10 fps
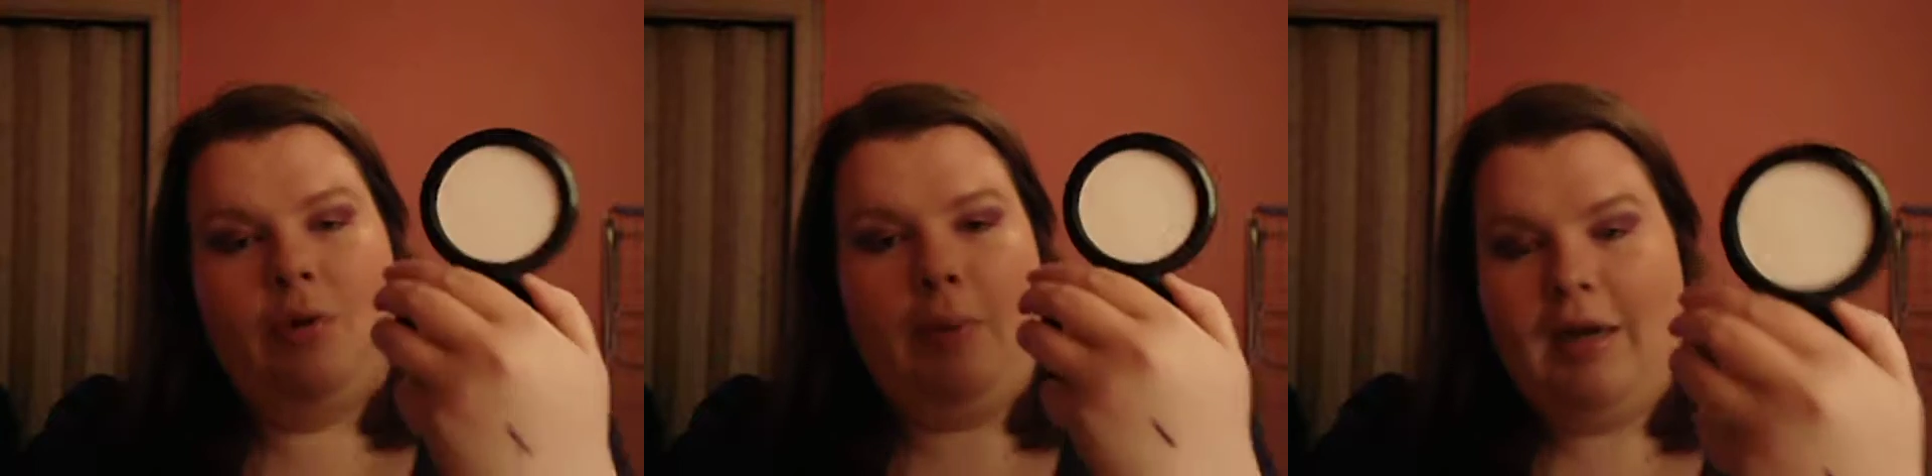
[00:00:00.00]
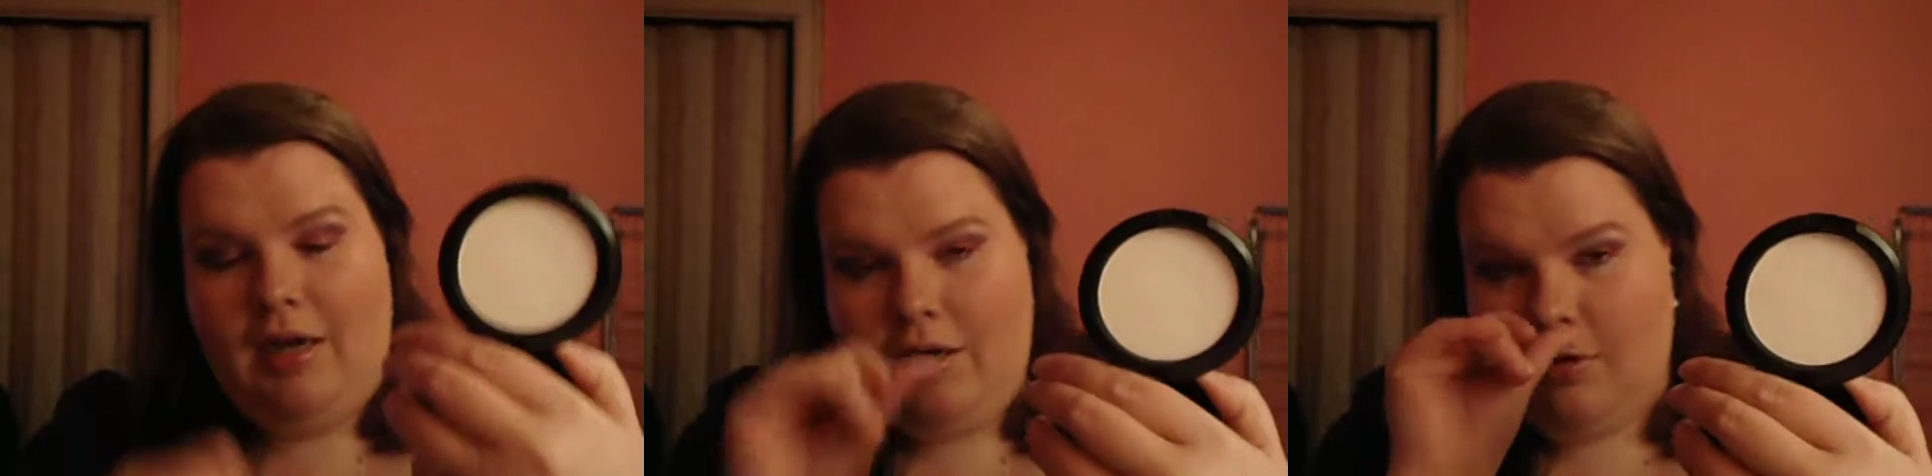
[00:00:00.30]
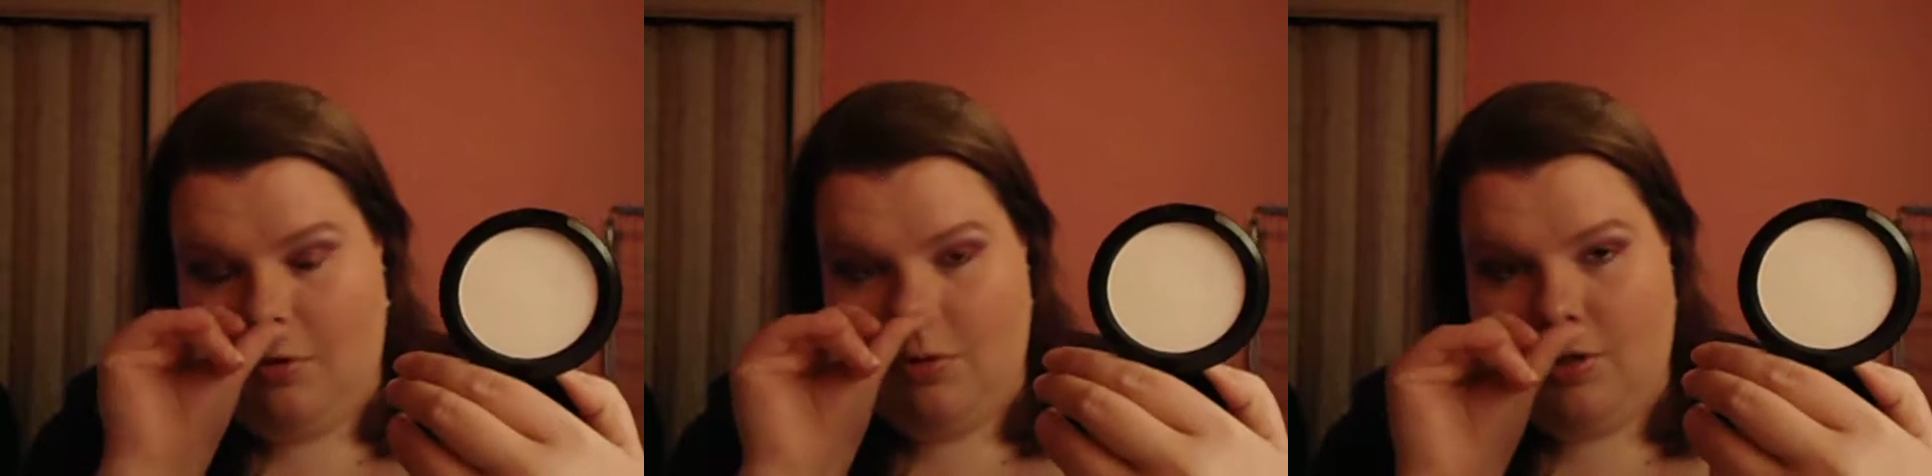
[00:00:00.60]
you apply it, it
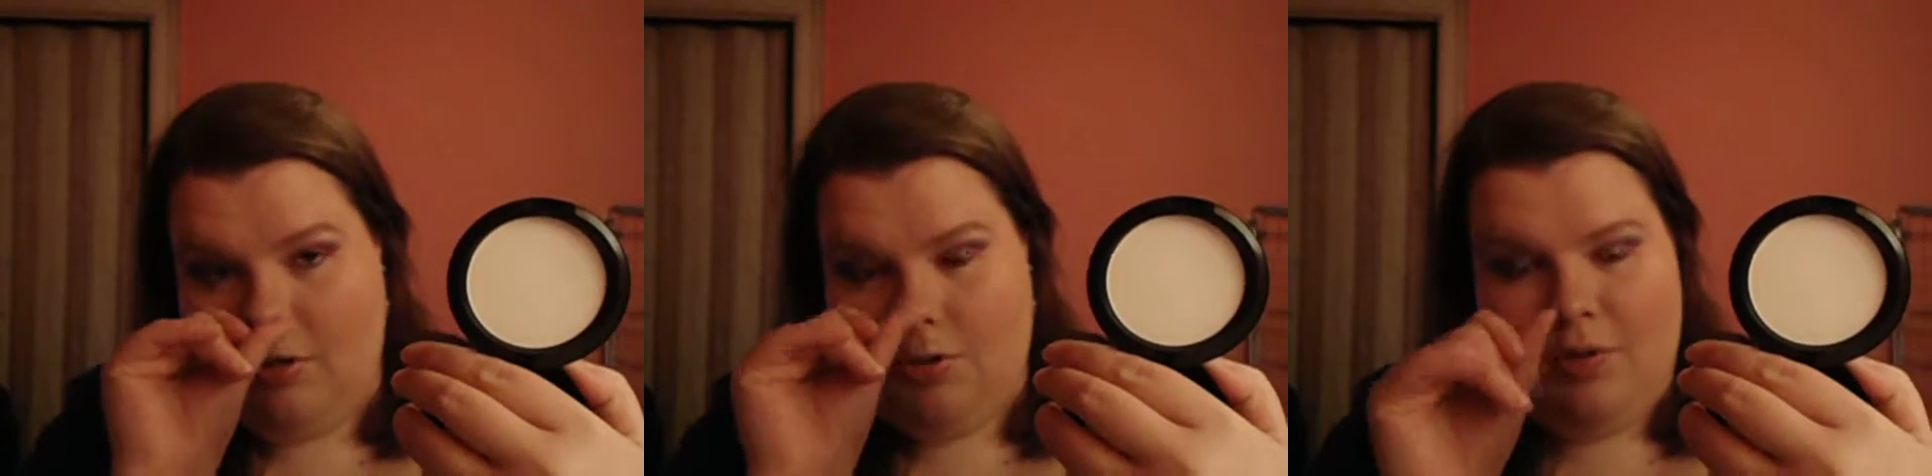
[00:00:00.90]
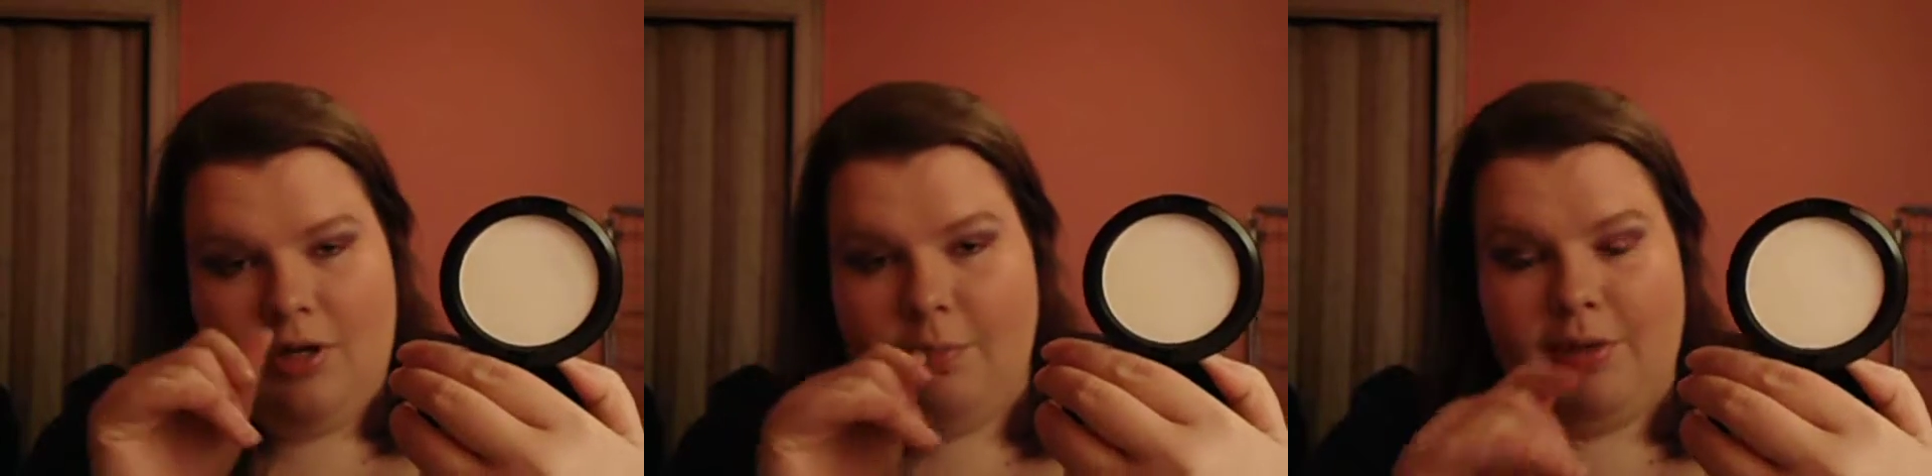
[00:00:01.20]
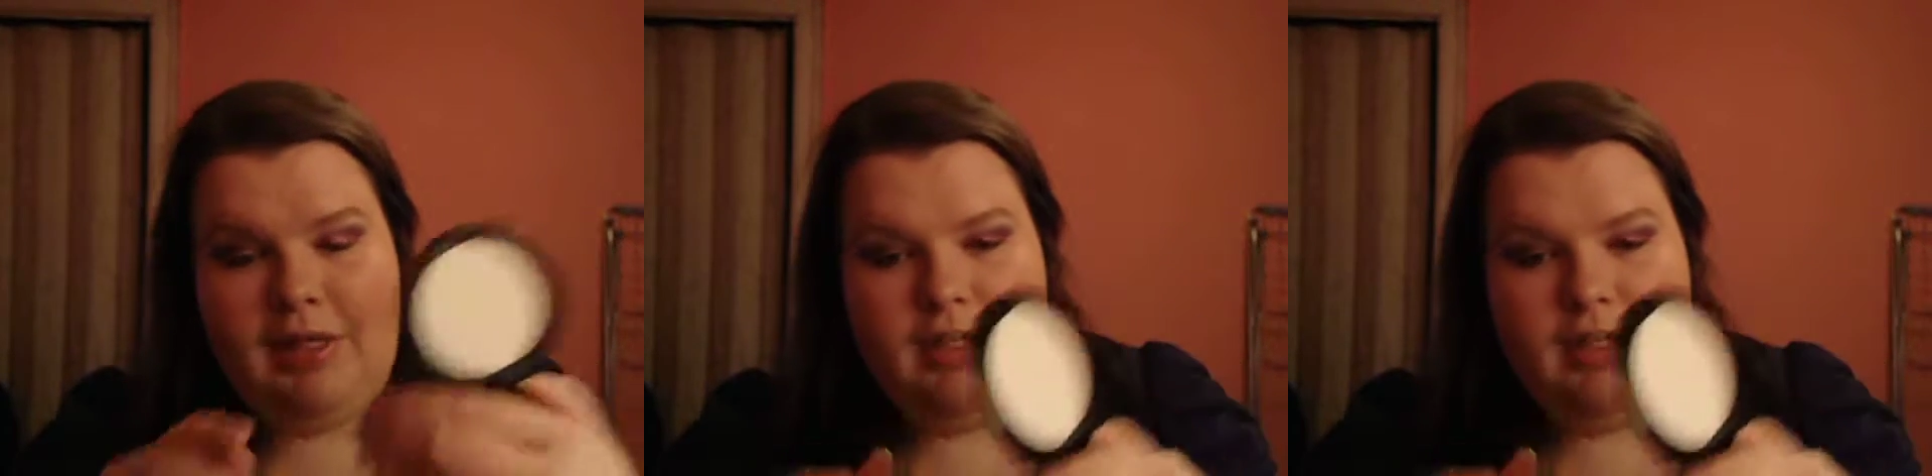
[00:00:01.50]
goes on completely